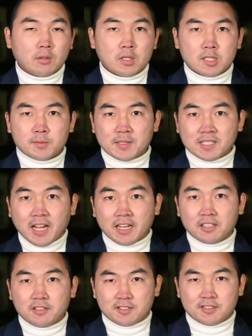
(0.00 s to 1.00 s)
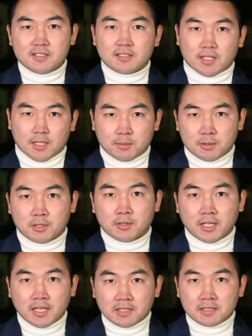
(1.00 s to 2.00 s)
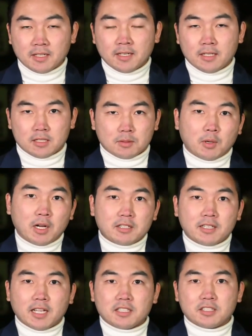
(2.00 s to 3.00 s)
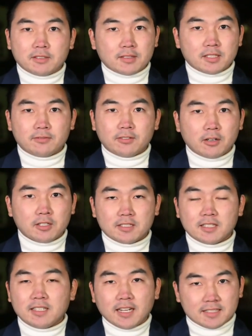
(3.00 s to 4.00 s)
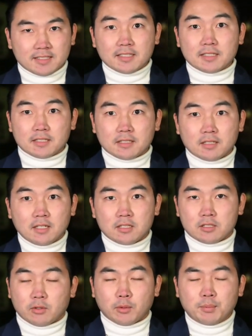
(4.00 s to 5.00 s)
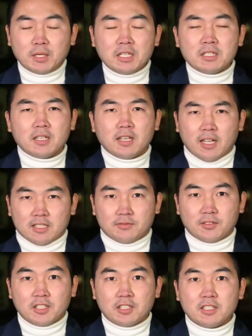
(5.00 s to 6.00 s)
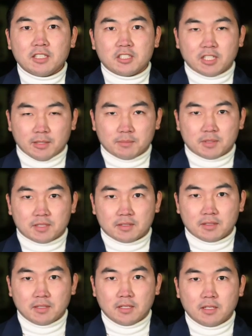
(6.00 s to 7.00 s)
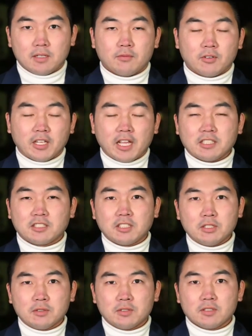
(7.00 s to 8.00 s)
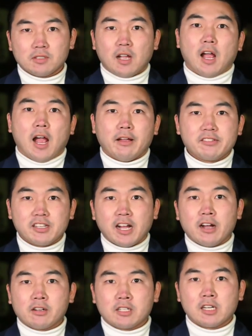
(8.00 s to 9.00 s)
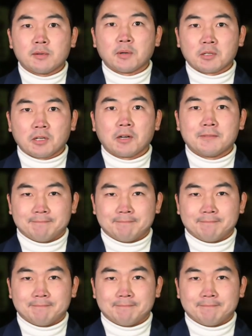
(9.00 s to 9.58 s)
With the spectacular season coming to an end, the Wildcats shift their focus to next season to repeat as Foothill League champs. For Canyons News, I'm Kyle Kawamoto.